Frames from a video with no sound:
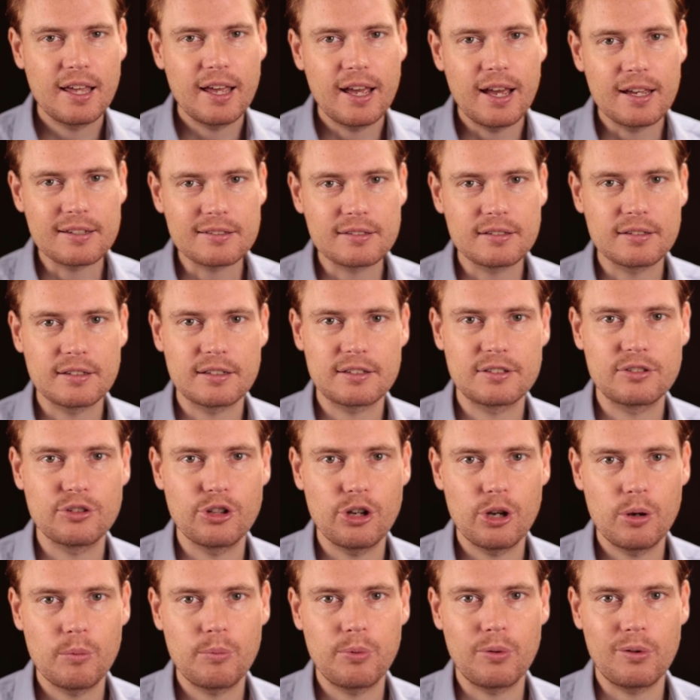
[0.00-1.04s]
as an
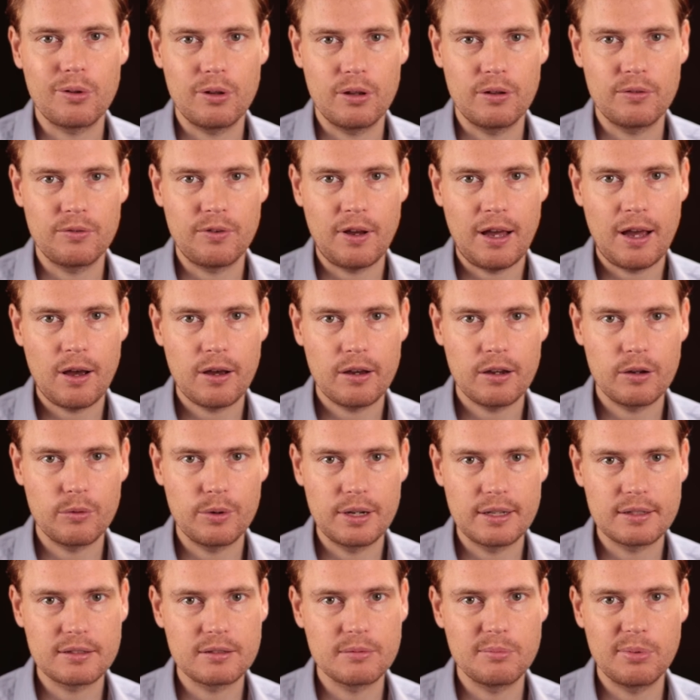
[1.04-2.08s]
example of how I
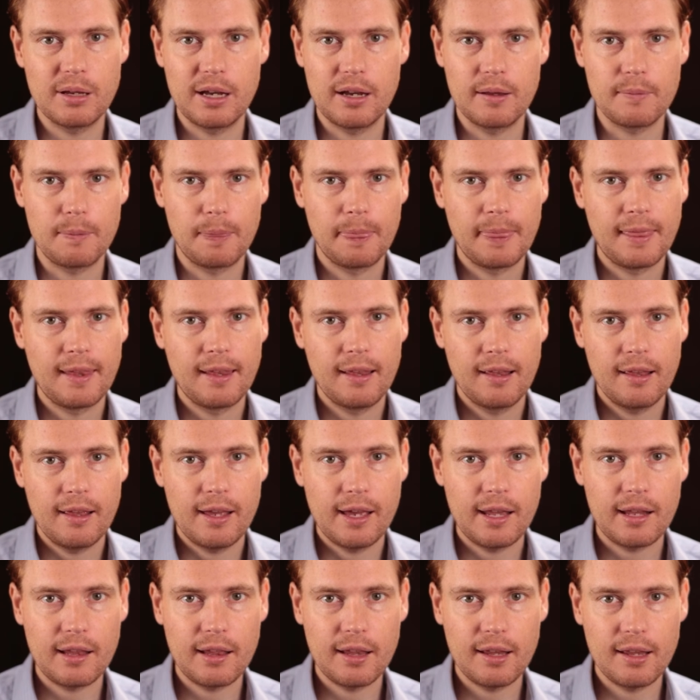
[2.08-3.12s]
went about
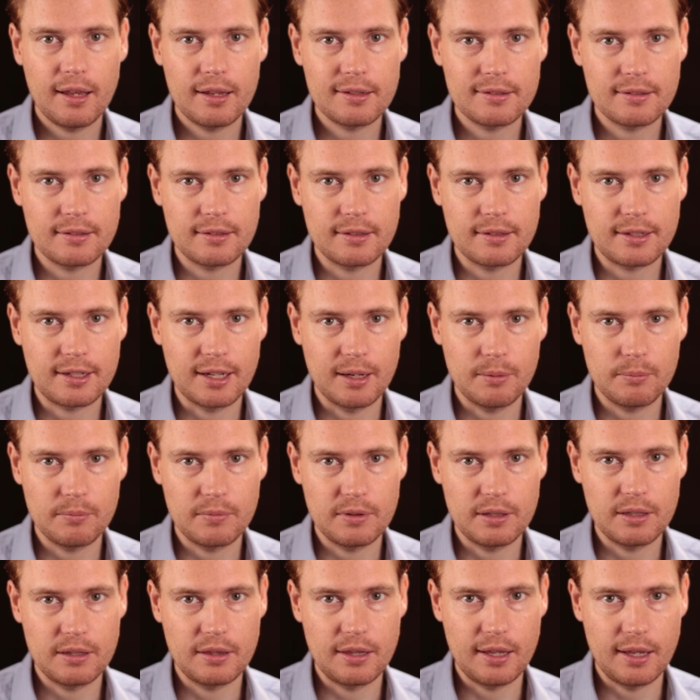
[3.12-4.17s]
analyzing a
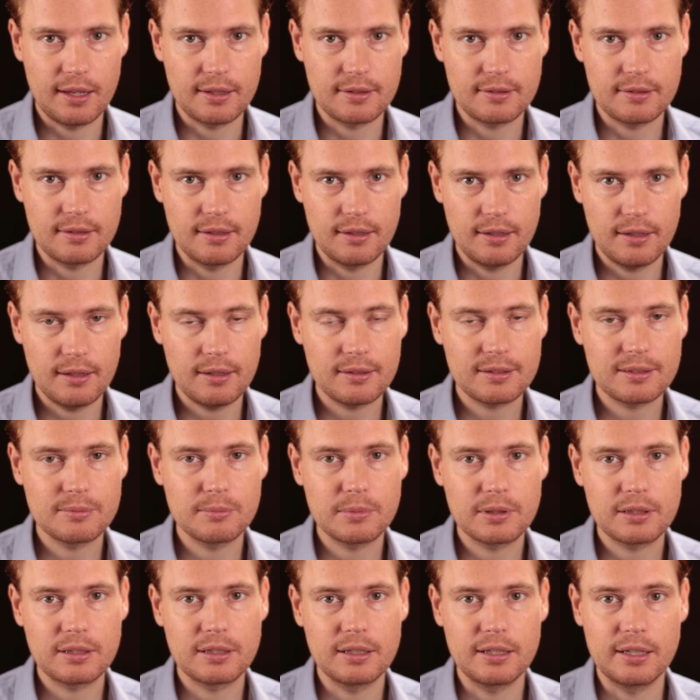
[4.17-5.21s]
company that
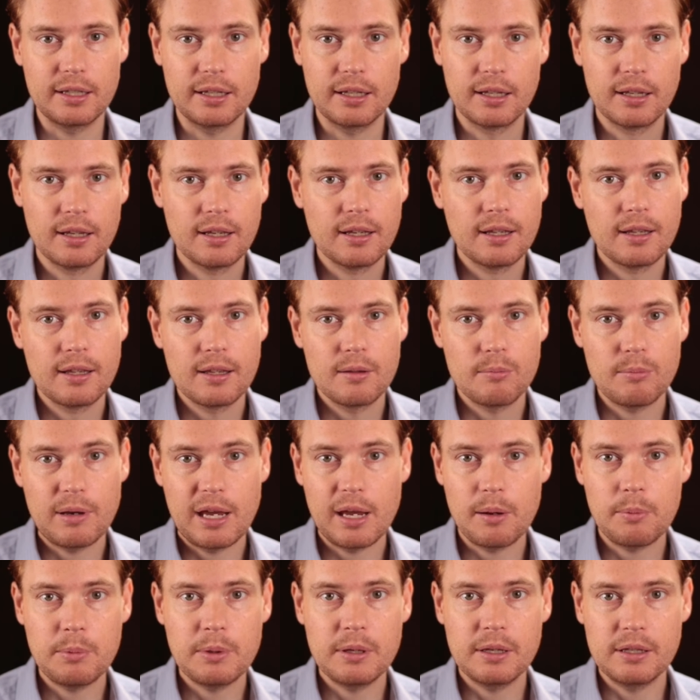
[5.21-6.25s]
ultimately
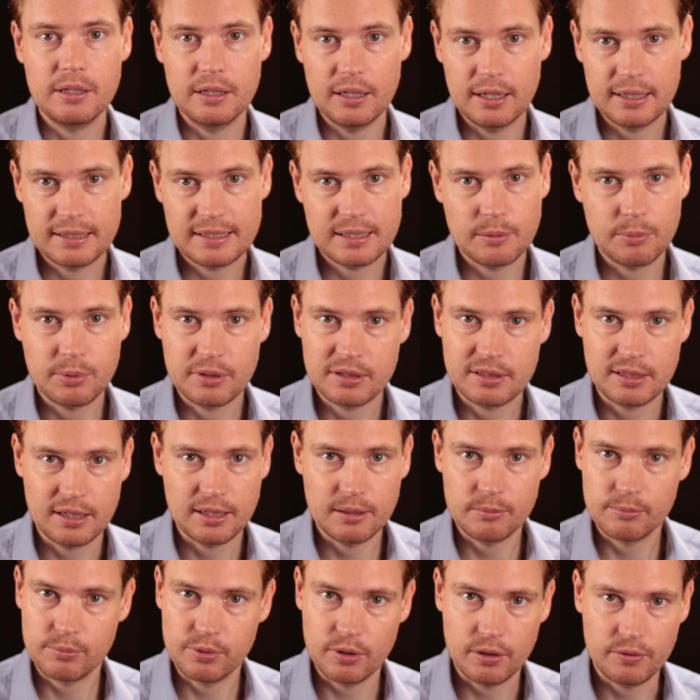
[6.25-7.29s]
made me a
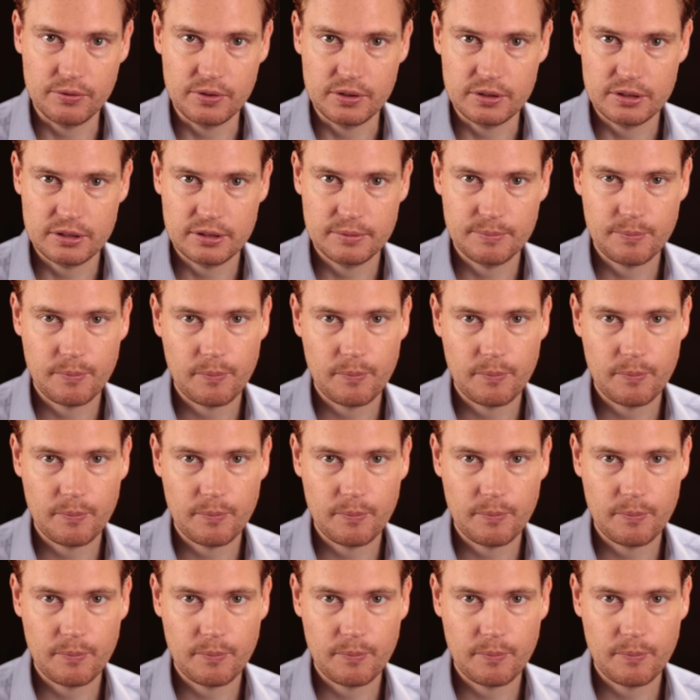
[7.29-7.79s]
90% profit.